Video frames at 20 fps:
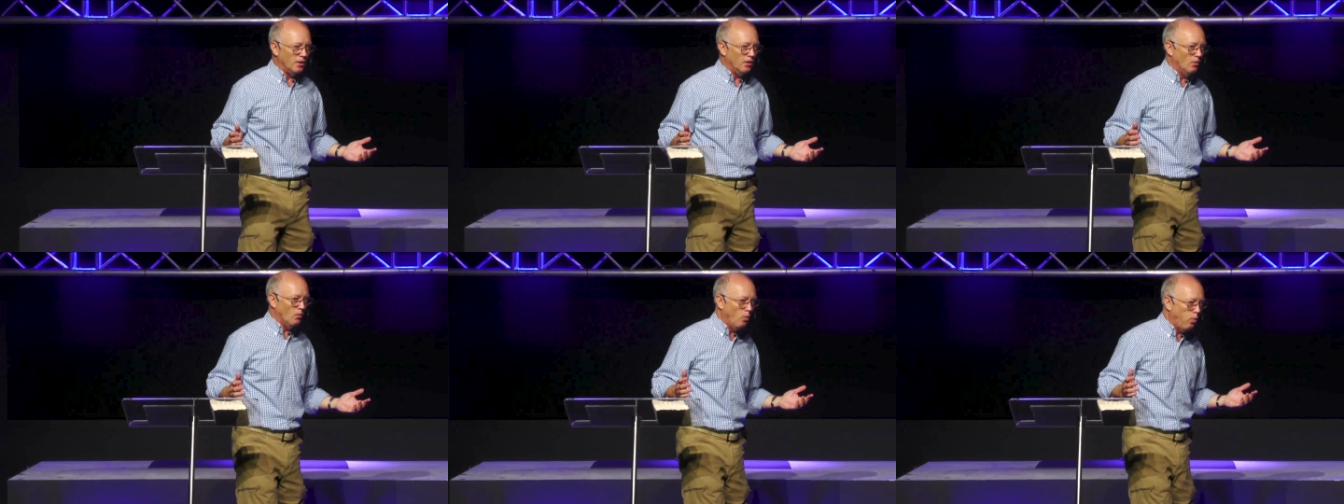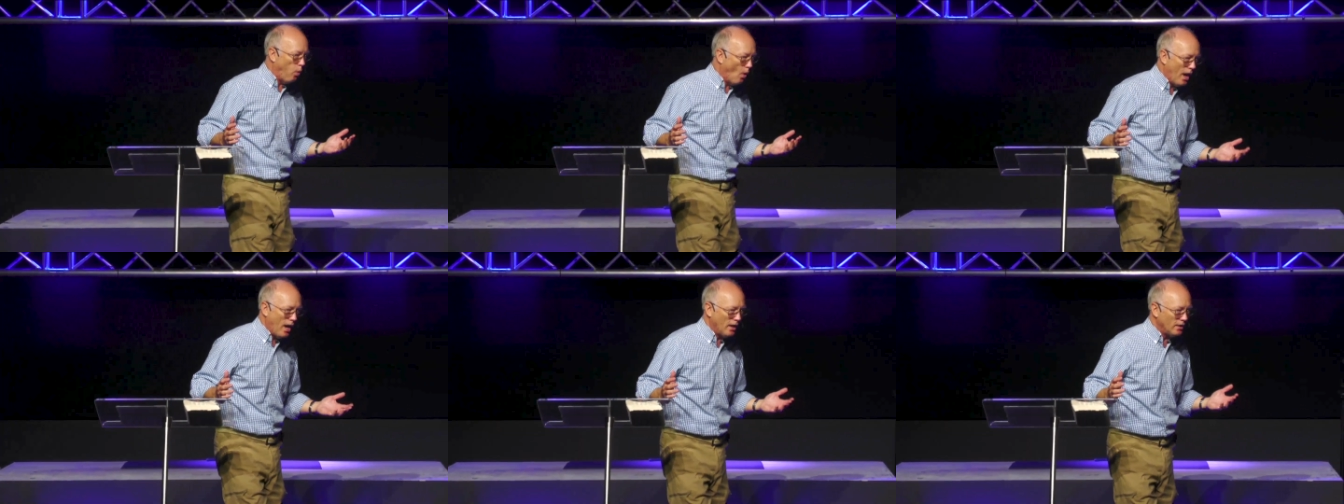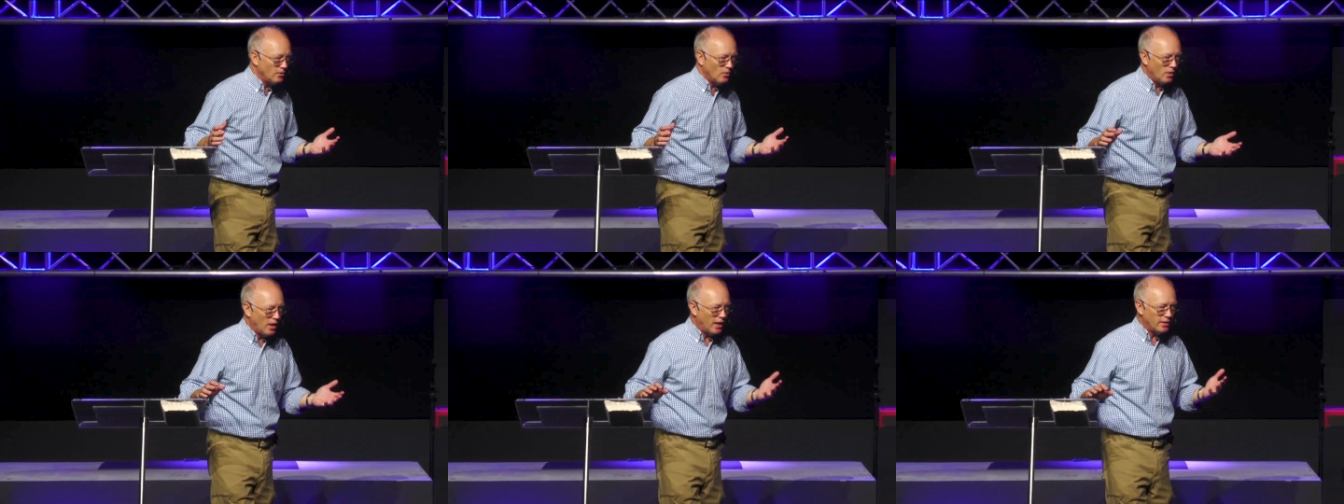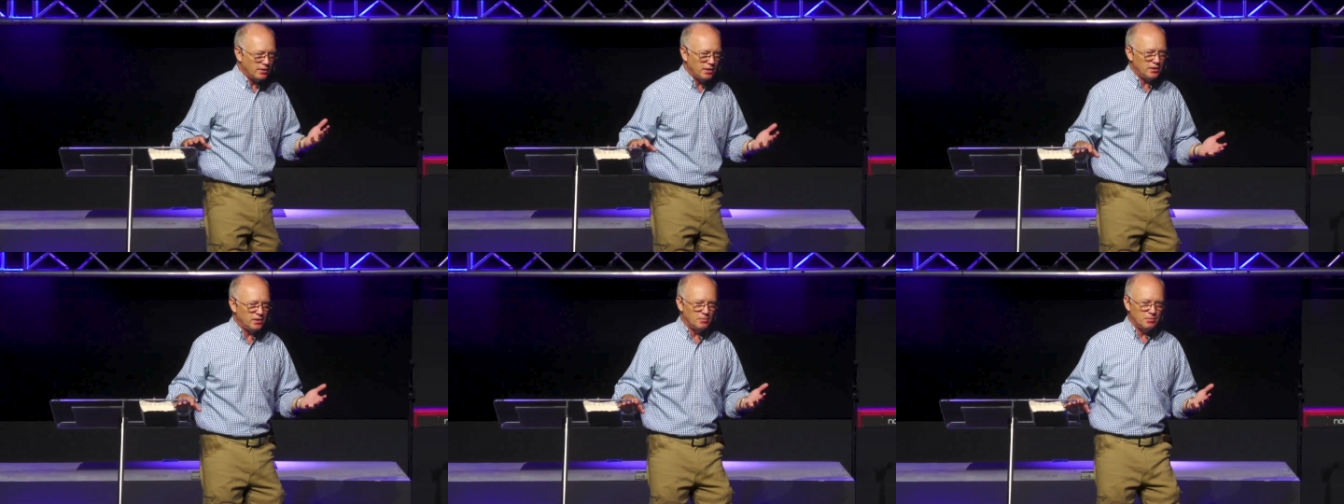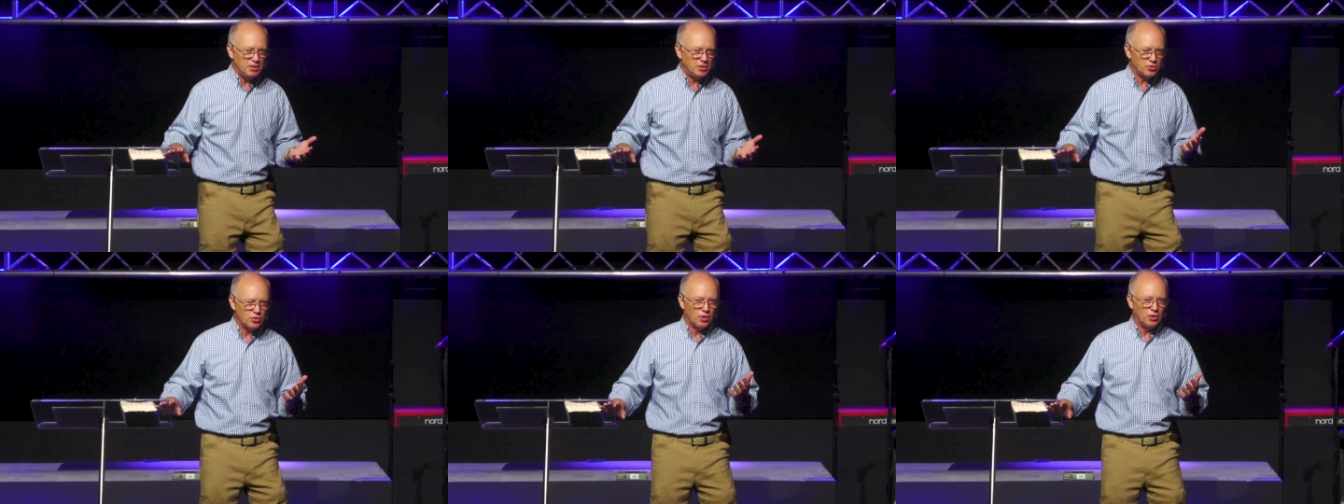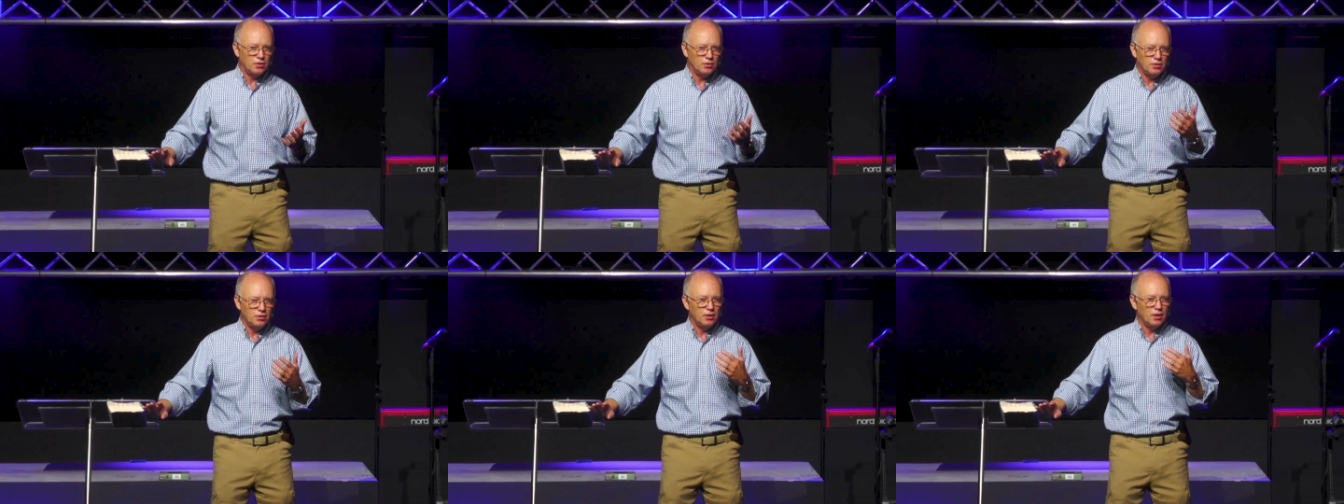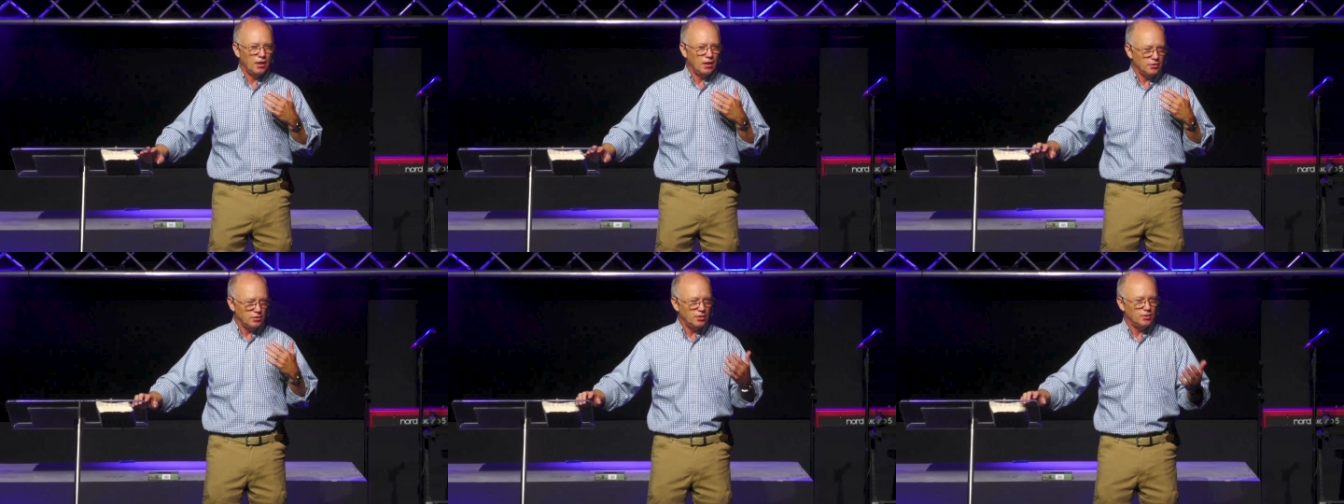Why do I need to be starting a
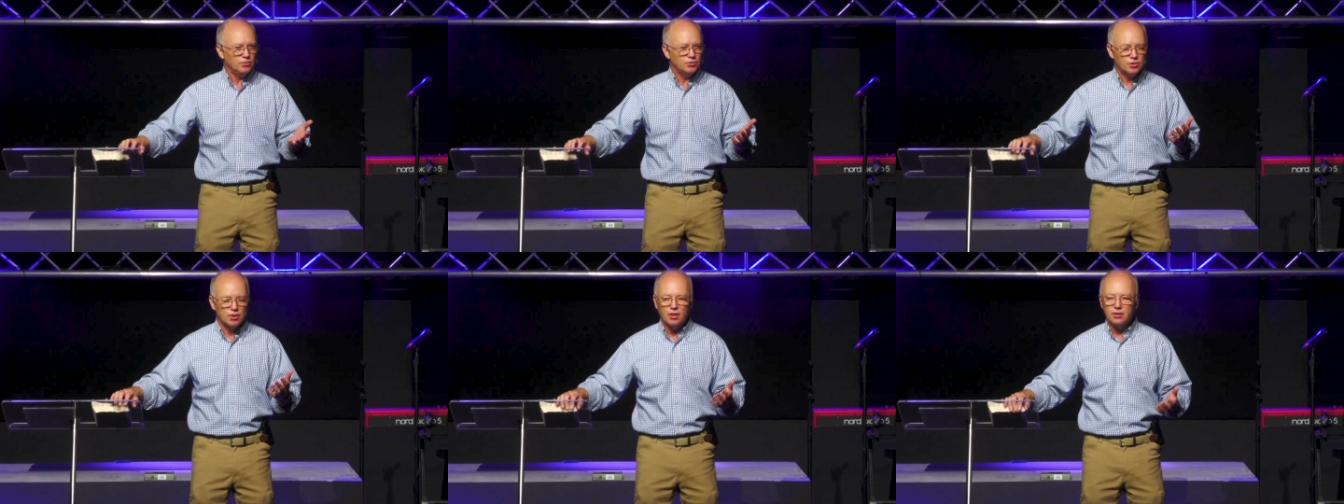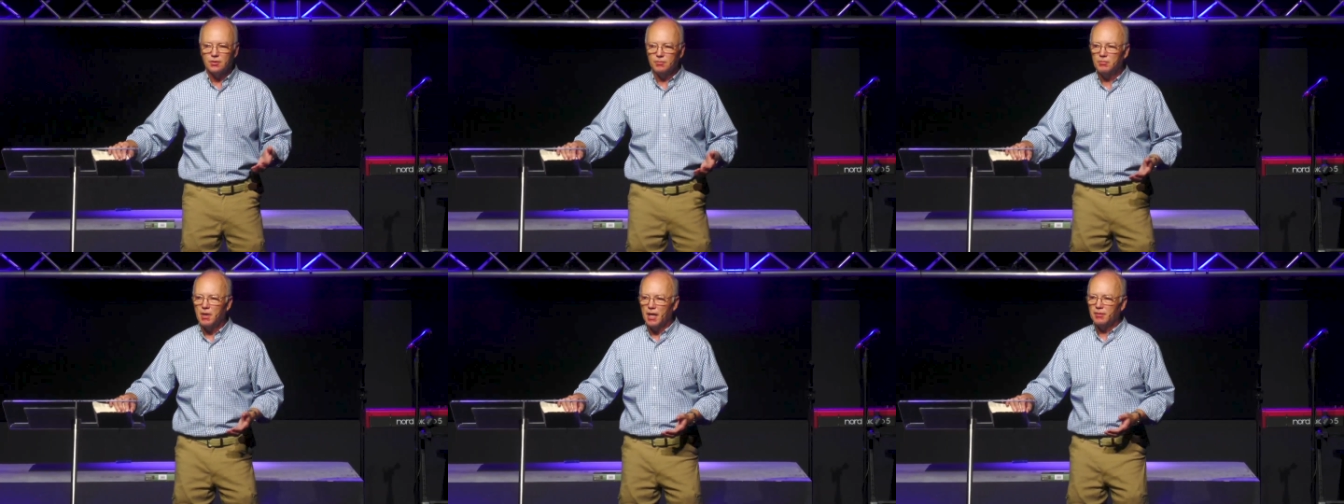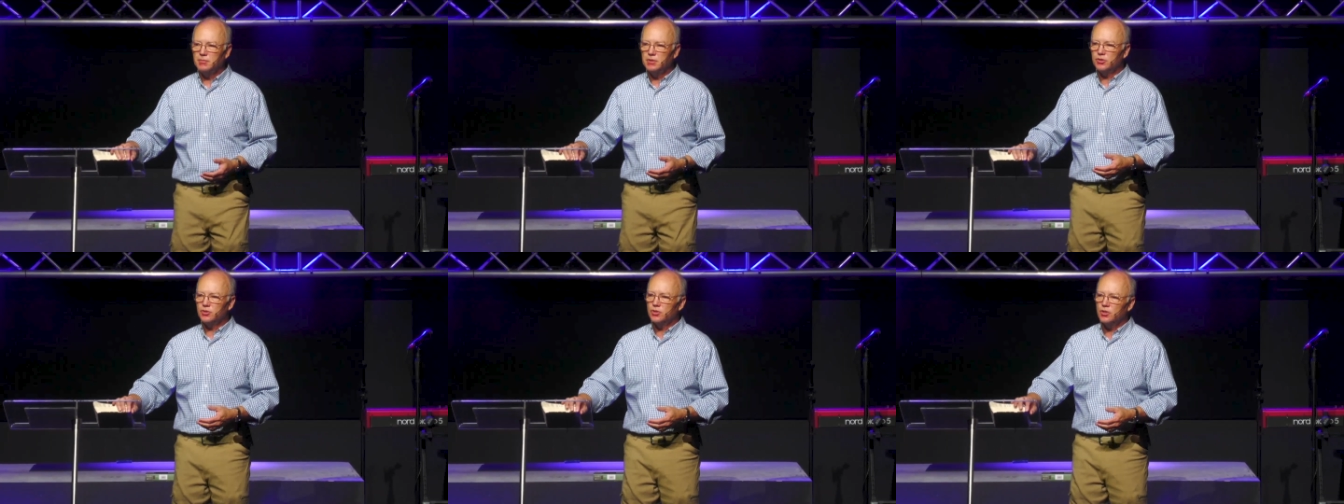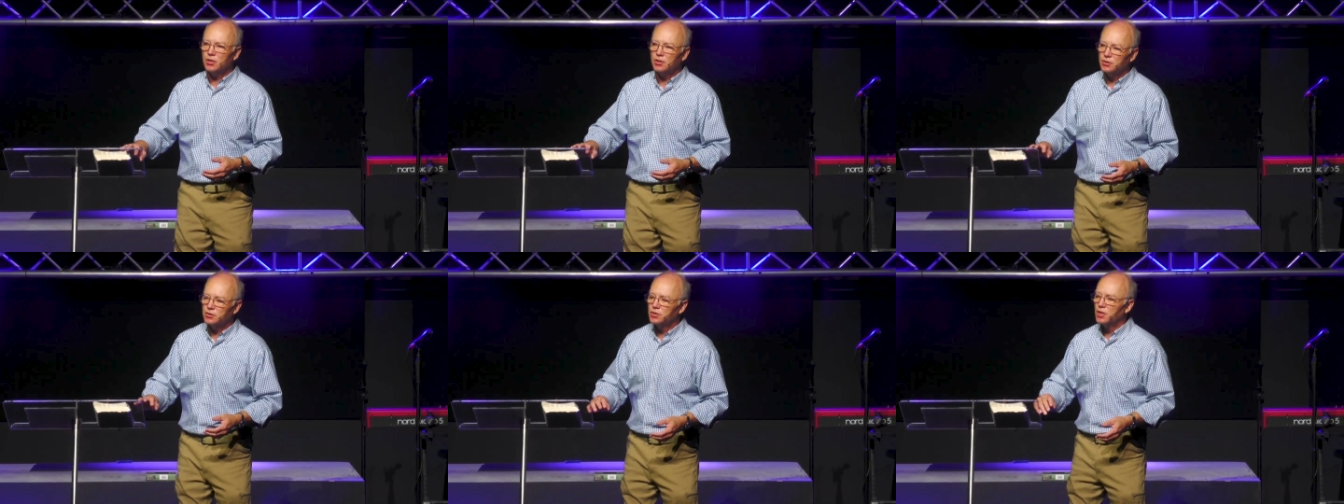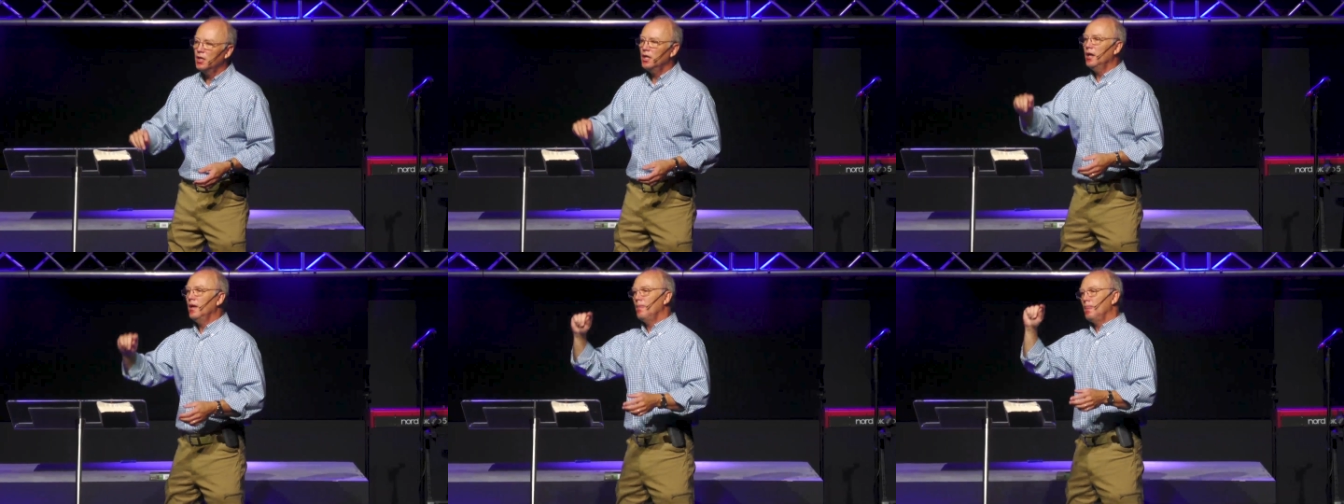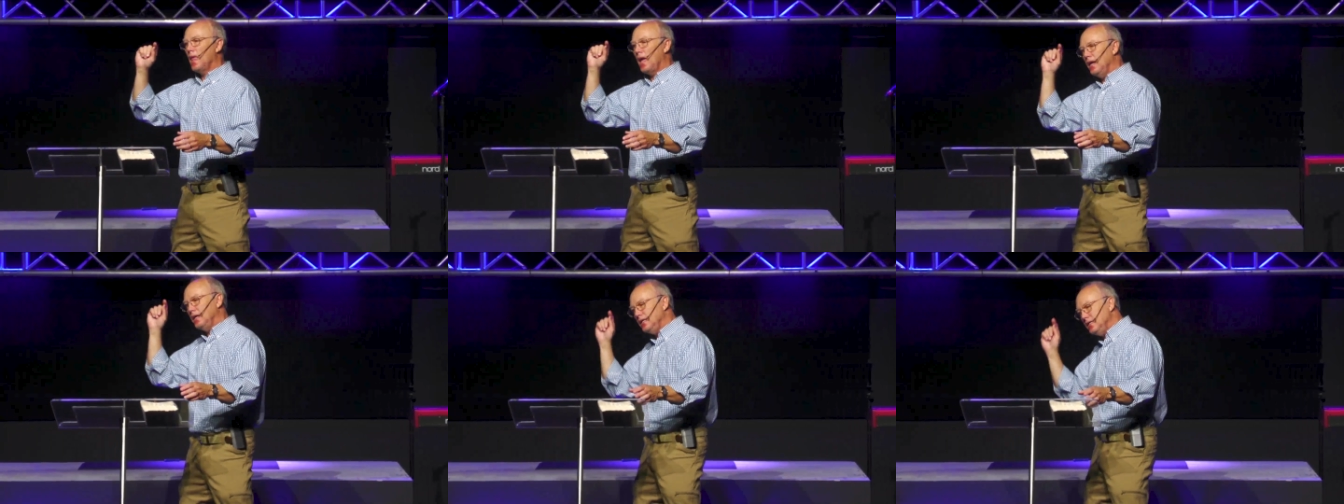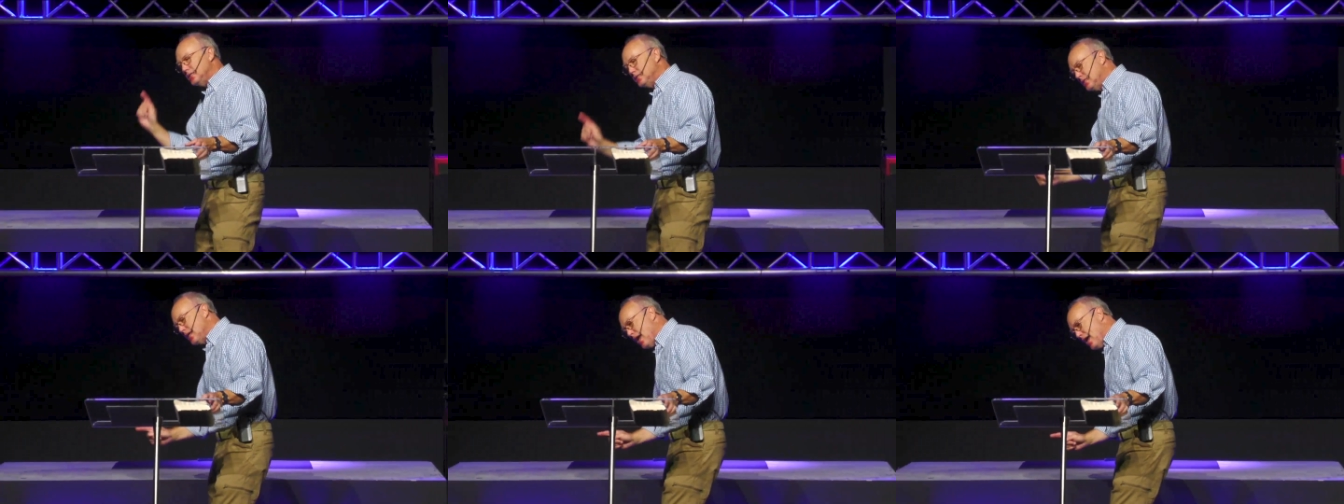new Southern Baptist church? And he
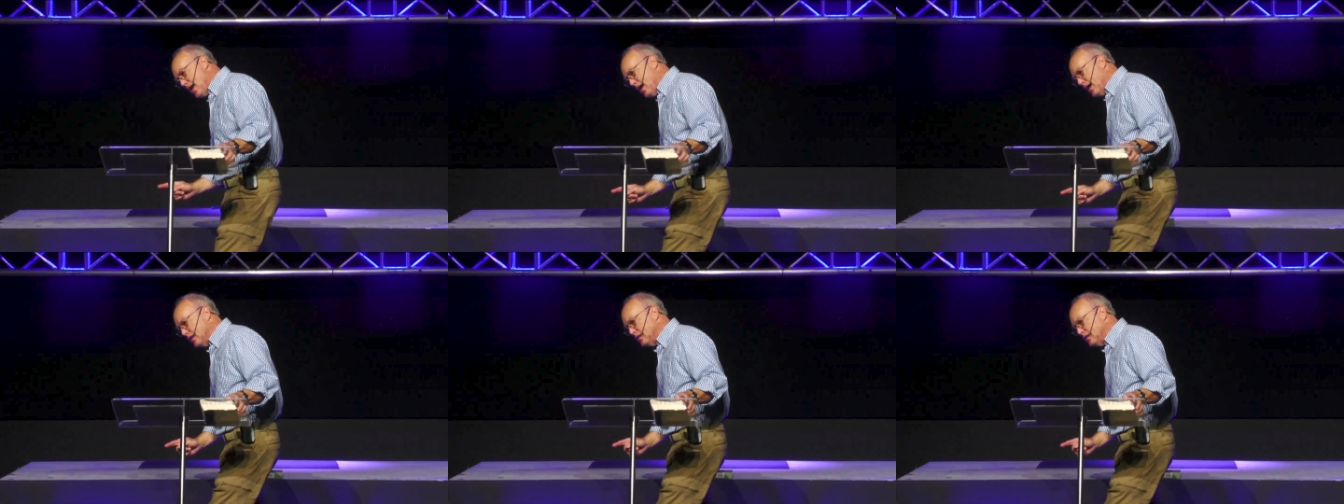said,